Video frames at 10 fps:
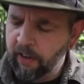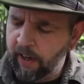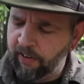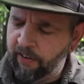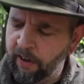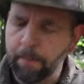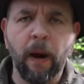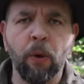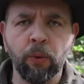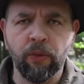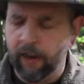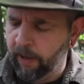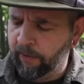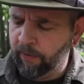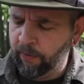think I actually said poles then,
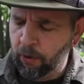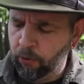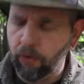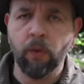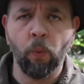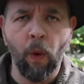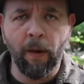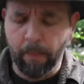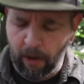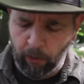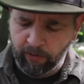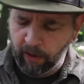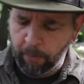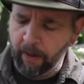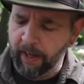it's of course one pole, it's
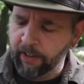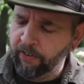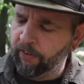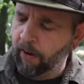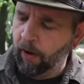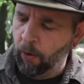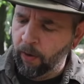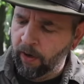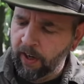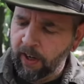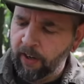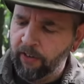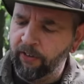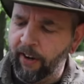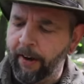like a blade style
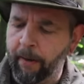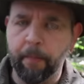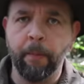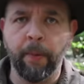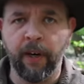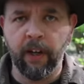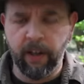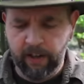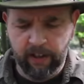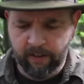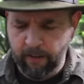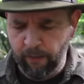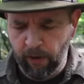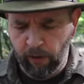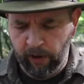setup, but uh, in a
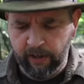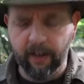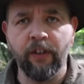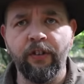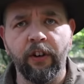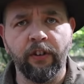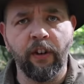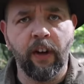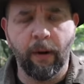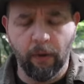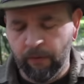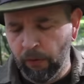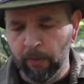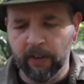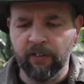different orientation to how I've
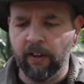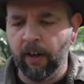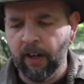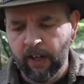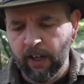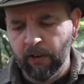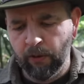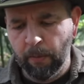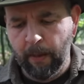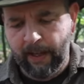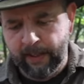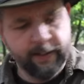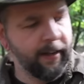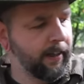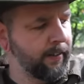normally seen sort of blade
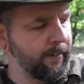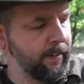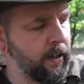tents.